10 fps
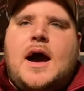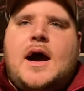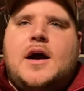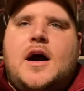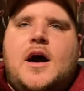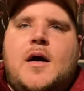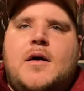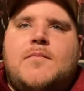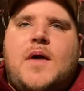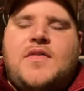
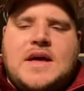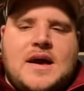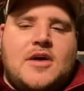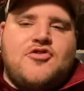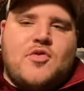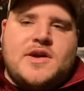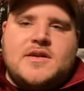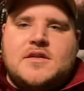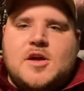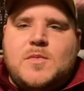I think I enjoyed it a
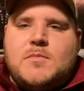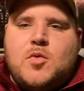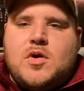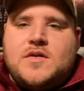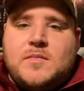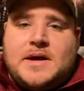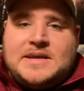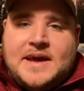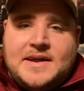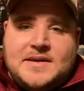little bit more than my
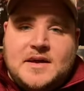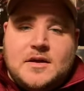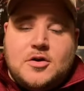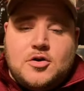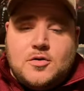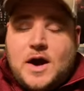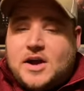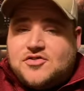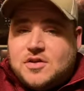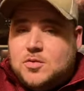date did, who
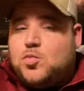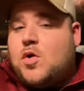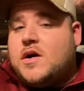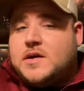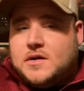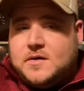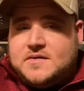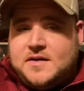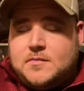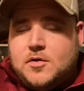actually wanted to go
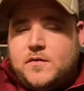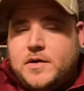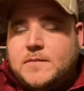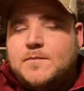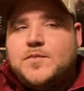see the movie.